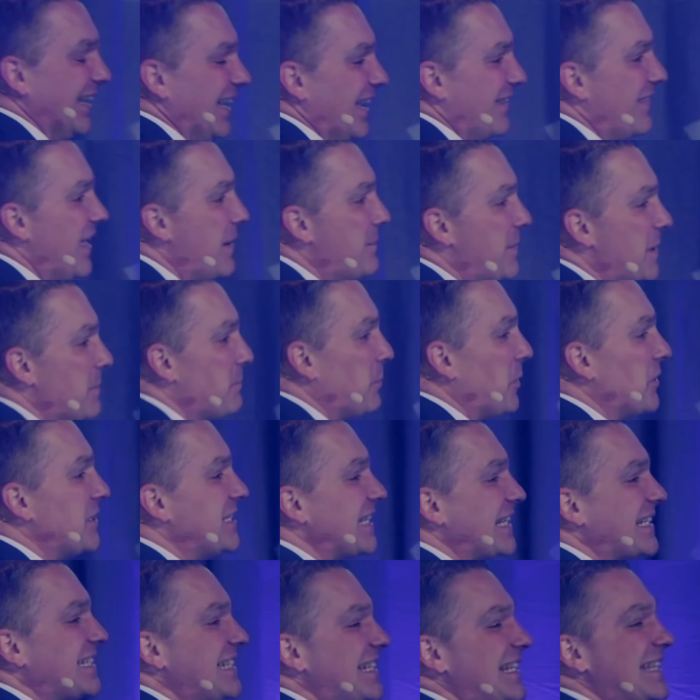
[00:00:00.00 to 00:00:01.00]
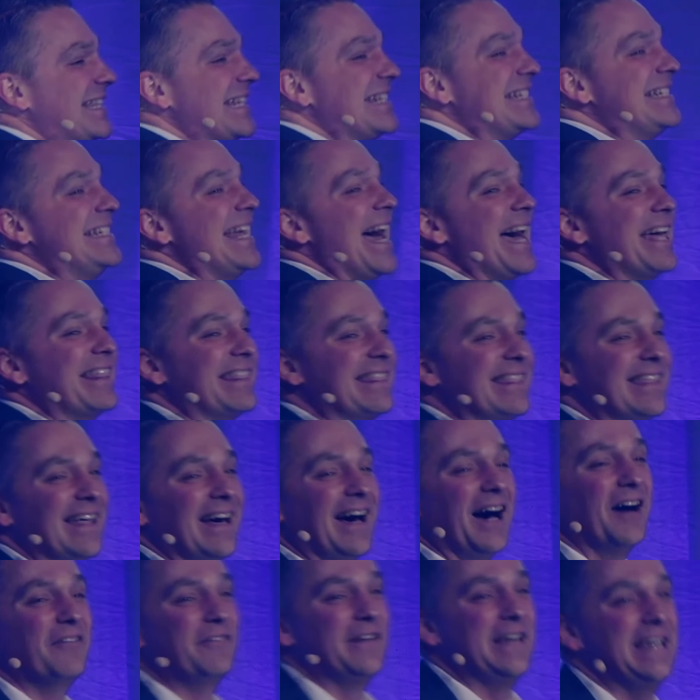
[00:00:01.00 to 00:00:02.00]
they've been predicting the death
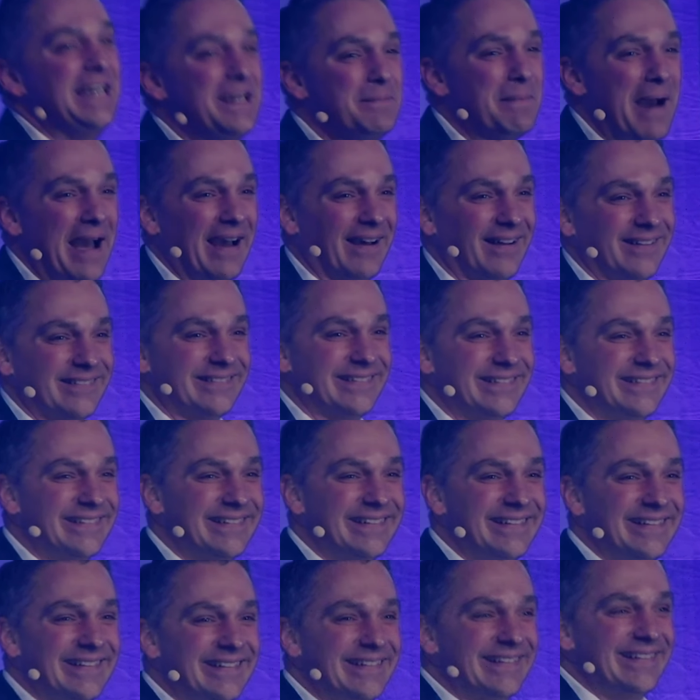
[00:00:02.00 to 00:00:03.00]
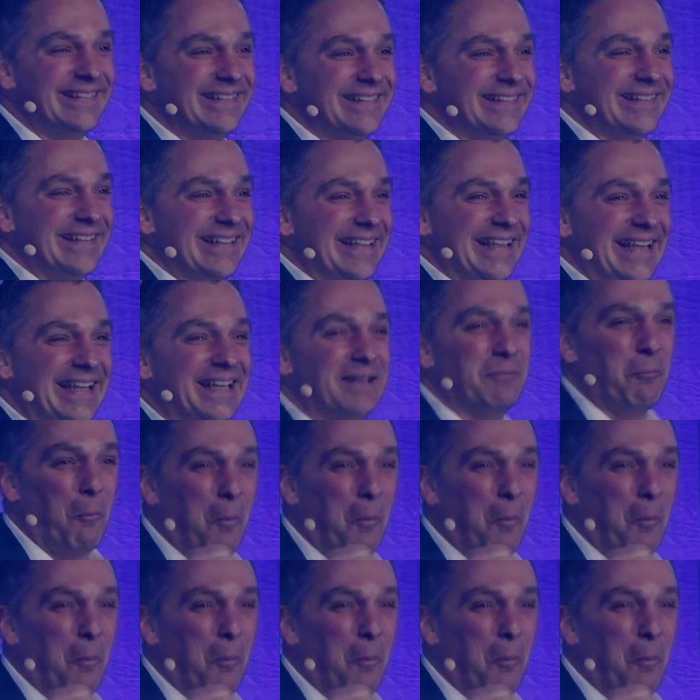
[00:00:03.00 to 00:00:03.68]
of email. It